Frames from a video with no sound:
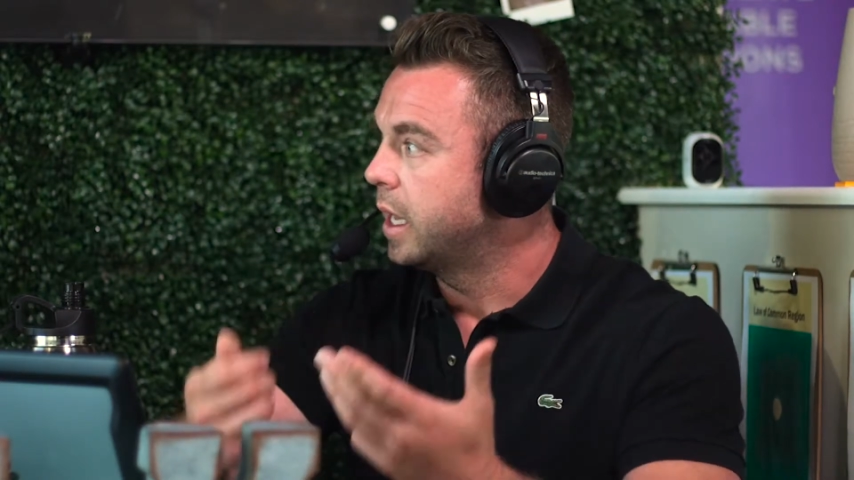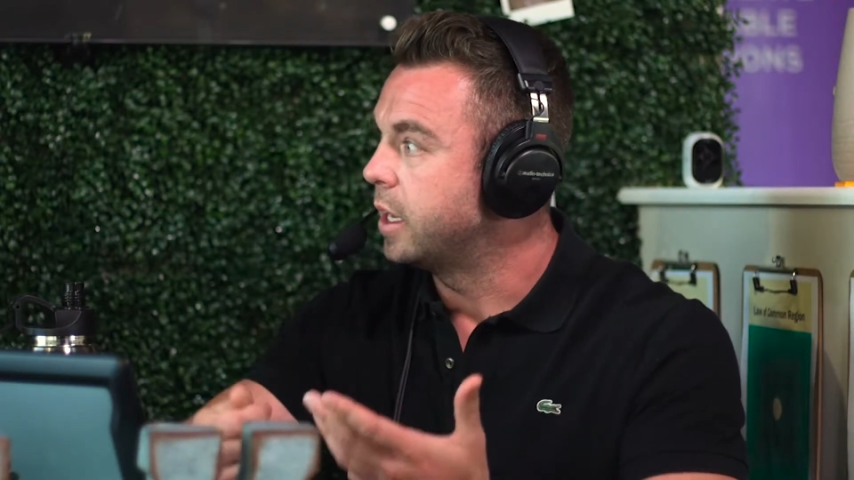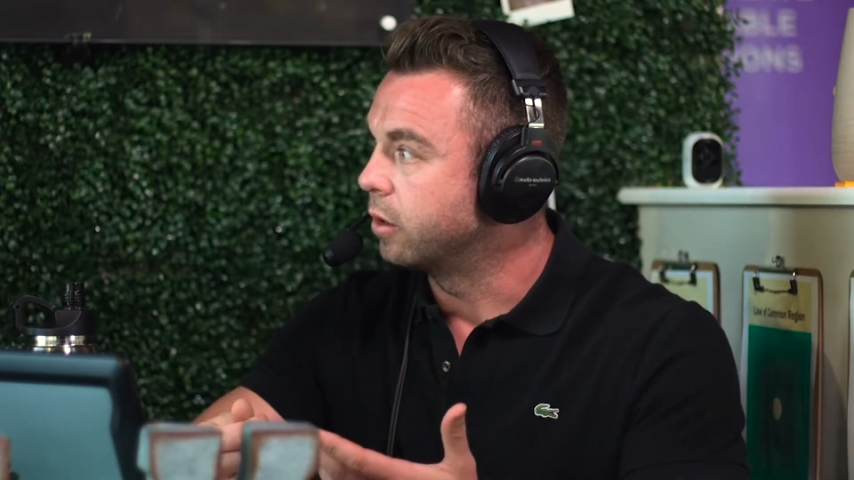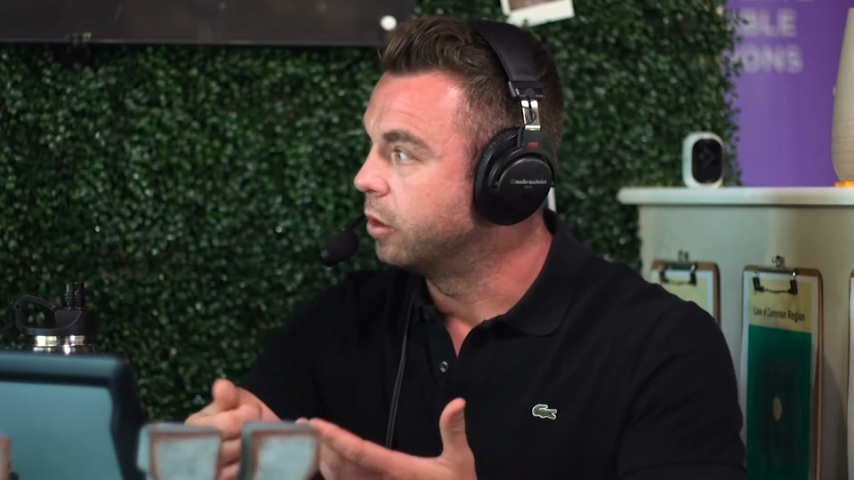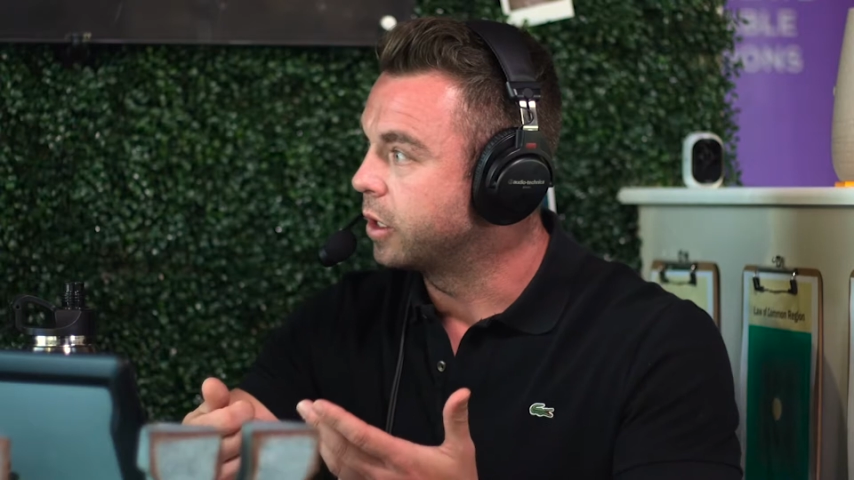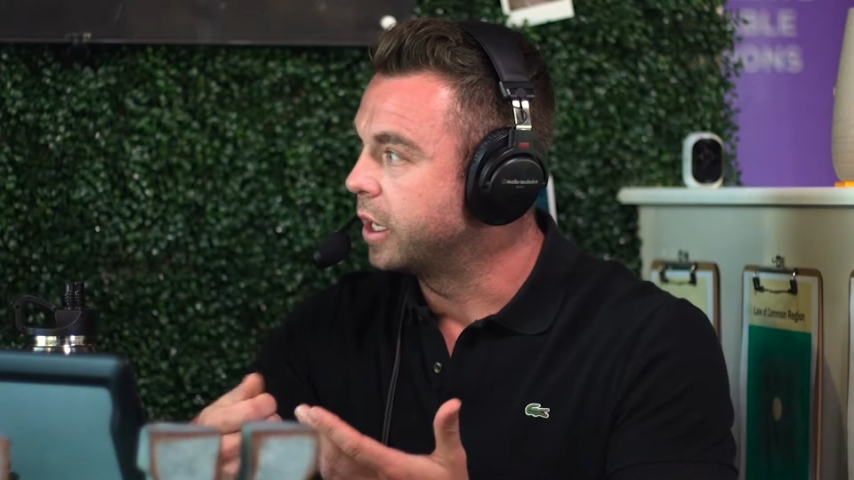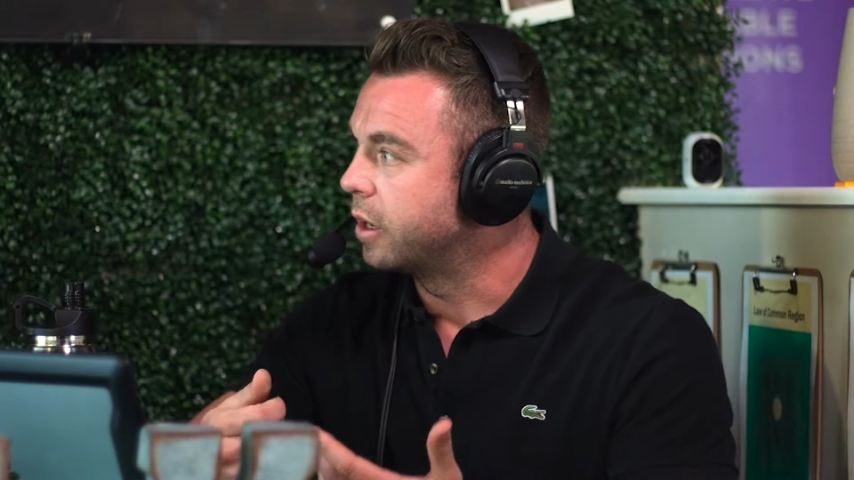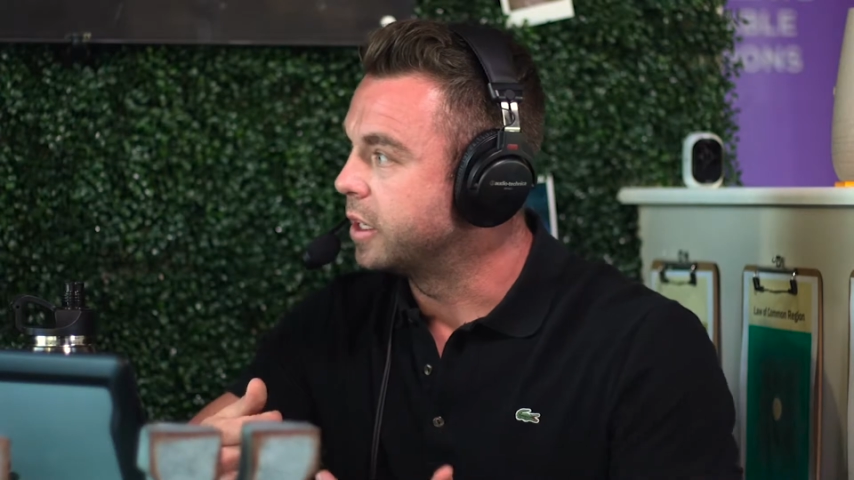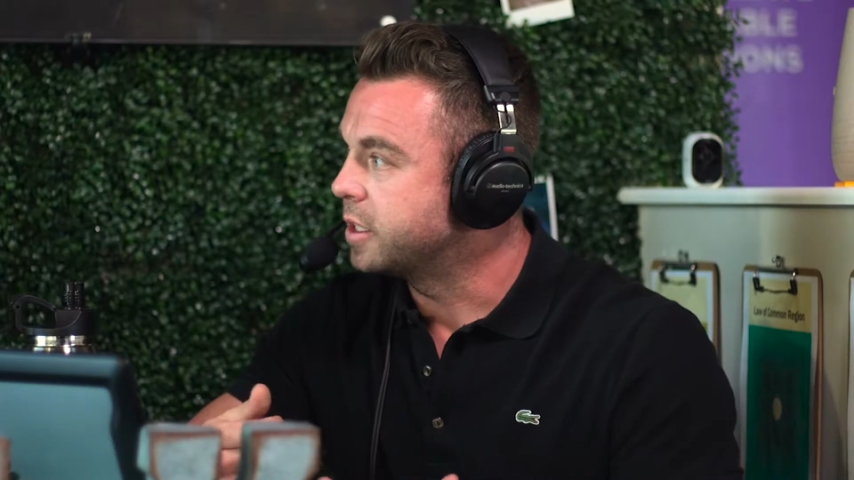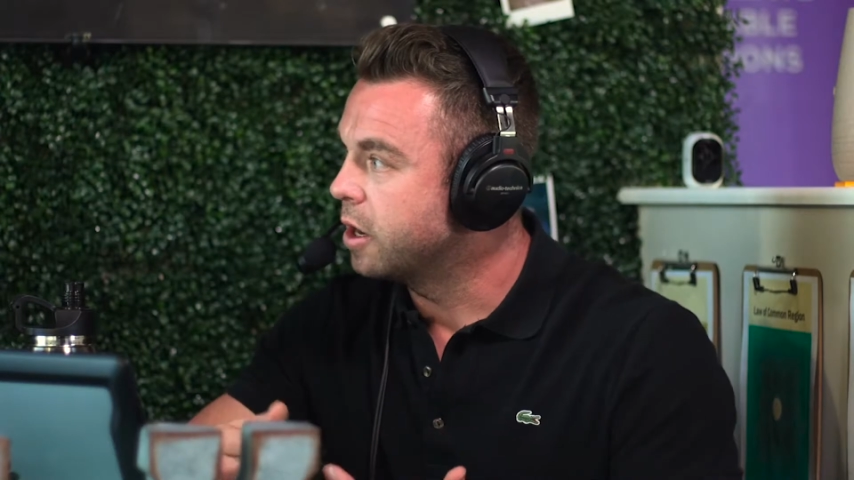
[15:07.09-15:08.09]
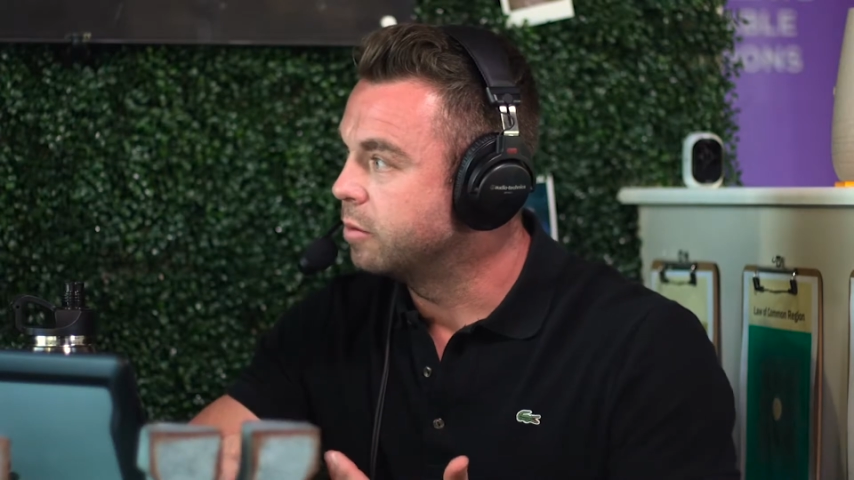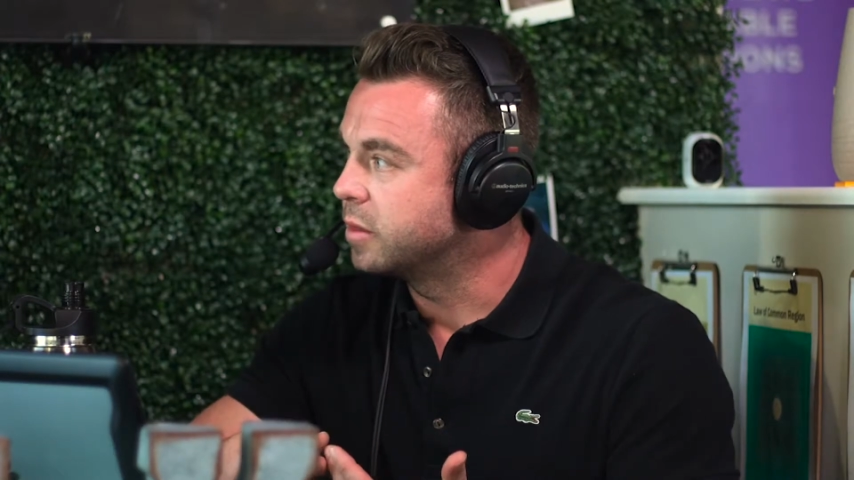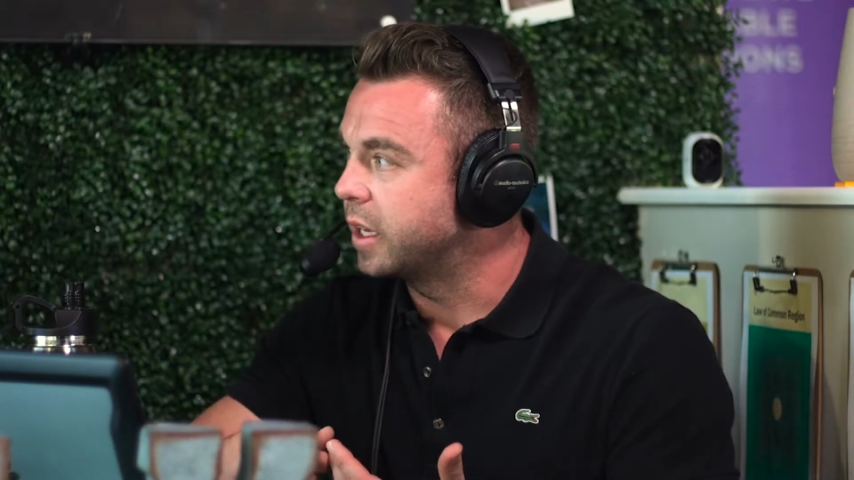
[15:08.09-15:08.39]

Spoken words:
and you're looking at all these homes,